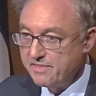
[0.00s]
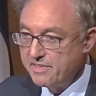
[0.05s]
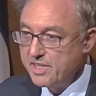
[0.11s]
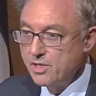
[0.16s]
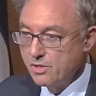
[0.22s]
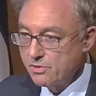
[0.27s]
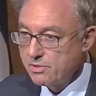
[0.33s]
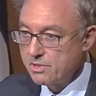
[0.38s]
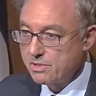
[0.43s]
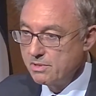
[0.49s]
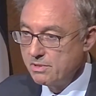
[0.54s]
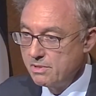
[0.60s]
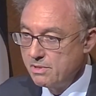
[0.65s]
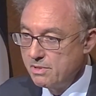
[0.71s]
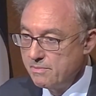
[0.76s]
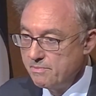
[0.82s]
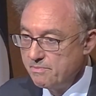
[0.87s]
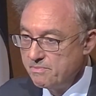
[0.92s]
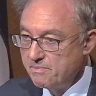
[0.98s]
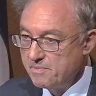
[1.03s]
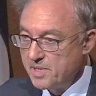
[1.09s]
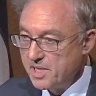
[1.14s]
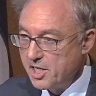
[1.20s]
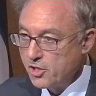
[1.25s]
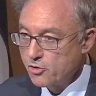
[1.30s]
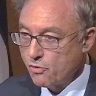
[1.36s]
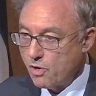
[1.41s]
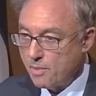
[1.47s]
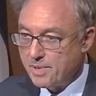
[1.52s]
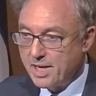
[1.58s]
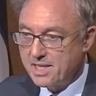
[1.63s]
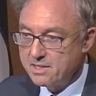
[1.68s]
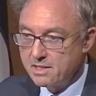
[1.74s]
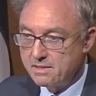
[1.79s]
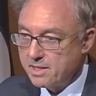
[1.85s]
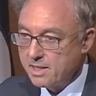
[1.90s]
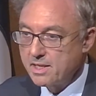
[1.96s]
It's a matter which
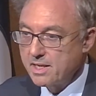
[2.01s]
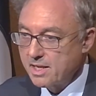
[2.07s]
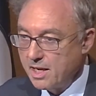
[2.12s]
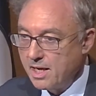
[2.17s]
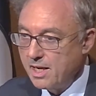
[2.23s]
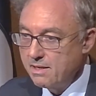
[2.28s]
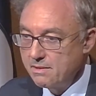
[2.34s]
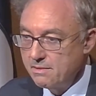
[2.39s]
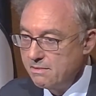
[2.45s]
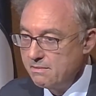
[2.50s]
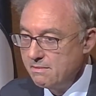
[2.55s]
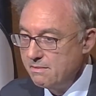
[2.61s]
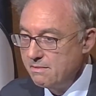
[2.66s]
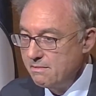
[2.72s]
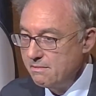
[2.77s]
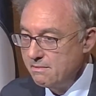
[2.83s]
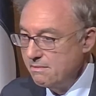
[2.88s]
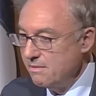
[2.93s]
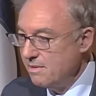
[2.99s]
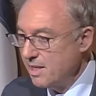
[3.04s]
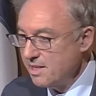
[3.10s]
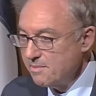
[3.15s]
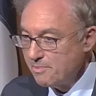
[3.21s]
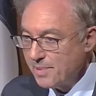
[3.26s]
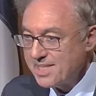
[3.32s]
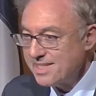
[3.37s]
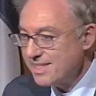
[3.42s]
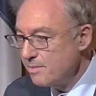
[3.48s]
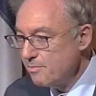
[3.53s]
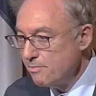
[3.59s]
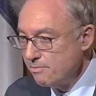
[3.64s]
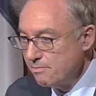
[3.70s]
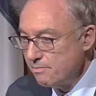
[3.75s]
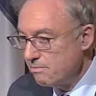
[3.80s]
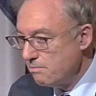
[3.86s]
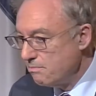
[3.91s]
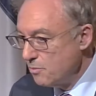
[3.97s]
stands as obvious.
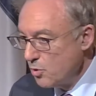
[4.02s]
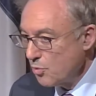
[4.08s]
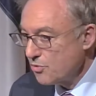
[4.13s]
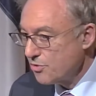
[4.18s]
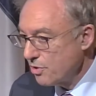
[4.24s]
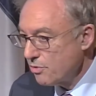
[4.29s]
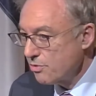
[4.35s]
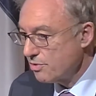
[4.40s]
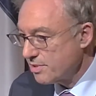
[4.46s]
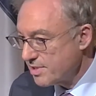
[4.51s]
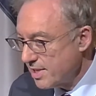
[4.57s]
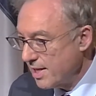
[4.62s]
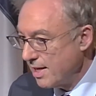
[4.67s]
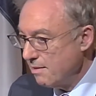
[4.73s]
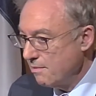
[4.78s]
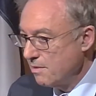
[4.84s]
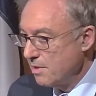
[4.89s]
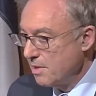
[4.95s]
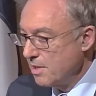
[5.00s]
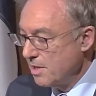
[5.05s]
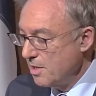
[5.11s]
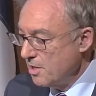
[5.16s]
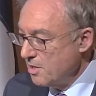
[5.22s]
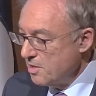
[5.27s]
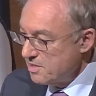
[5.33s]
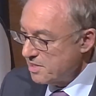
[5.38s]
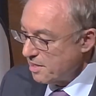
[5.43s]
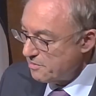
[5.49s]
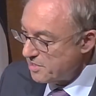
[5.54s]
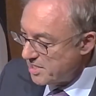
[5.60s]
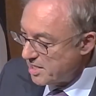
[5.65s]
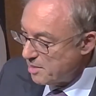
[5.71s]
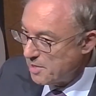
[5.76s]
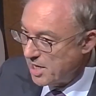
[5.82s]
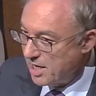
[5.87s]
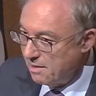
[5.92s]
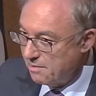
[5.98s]
It was not the case not long
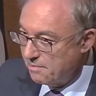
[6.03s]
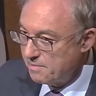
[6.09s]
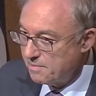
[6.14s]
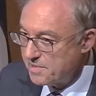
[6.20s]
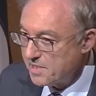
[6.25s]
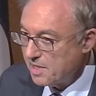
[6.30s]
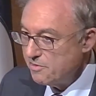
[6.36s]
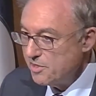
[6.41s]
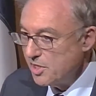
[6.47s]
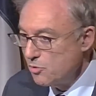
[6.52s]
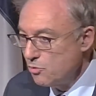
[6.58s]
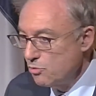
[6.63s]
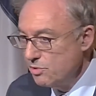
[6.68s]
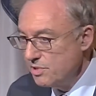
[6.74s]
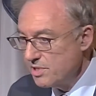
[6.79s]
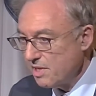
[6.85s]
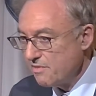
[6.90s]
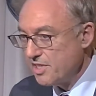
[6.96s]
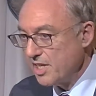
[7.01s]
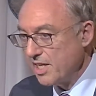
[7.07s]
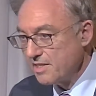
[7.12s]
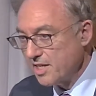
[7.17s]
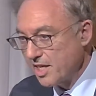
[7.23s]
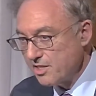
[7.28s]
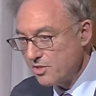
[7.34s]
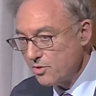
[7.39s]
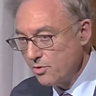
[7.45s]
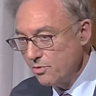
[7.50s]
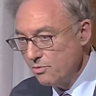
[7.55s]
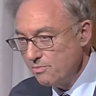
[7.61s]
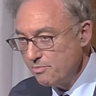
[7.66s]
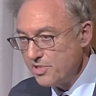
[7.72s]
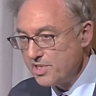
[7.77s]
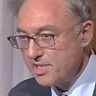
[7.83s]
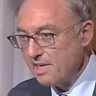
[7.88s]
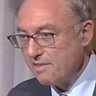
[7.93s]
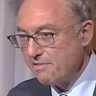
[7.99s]
ago. There were
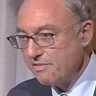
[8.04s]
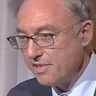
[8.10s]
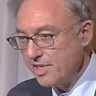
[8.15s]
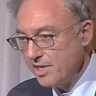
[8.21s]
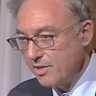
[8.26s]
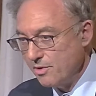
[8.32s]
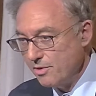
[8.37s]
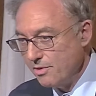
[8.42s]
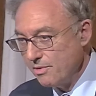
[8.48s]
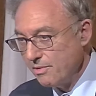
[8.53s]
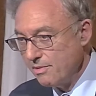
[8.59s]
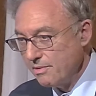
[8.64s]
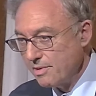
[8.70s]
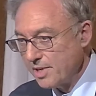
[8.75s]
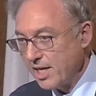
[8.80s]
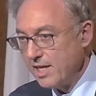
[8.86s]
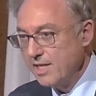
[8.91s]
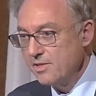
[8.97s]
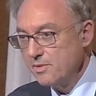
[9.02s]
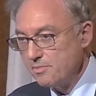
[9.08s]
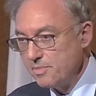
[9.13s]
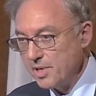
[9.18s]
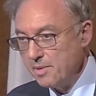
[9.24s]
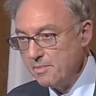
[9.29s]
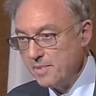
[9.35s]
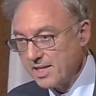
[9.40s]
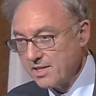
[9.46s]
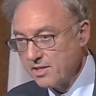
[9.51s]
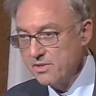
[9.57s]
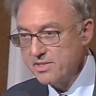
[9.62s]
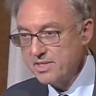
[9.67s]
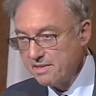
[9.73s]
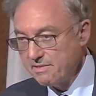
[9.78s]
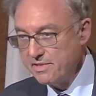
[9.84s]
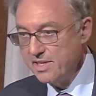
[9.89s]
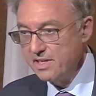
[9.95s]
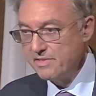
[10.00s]
doubts,
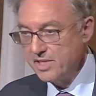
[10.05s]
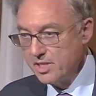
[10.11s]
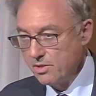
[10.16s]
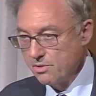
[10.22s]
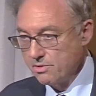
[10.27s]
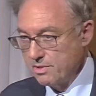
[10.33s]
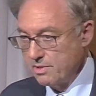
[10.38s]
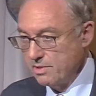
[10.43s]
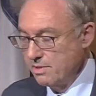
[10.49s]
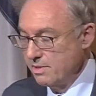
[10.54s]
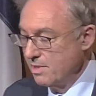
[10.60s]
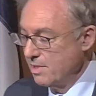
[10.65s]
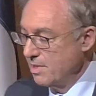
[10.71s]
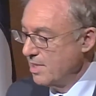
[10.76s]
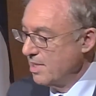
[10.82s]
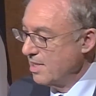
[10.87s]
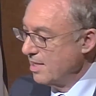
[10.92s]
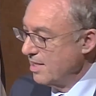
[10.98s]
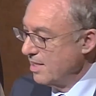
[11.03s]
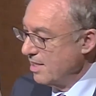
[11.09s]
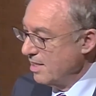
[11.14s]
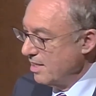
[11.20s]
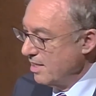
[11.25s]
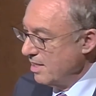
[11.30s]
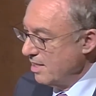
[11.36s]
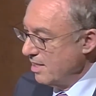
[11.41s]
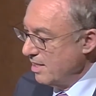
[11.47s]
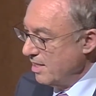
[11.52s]
but now it's obvious.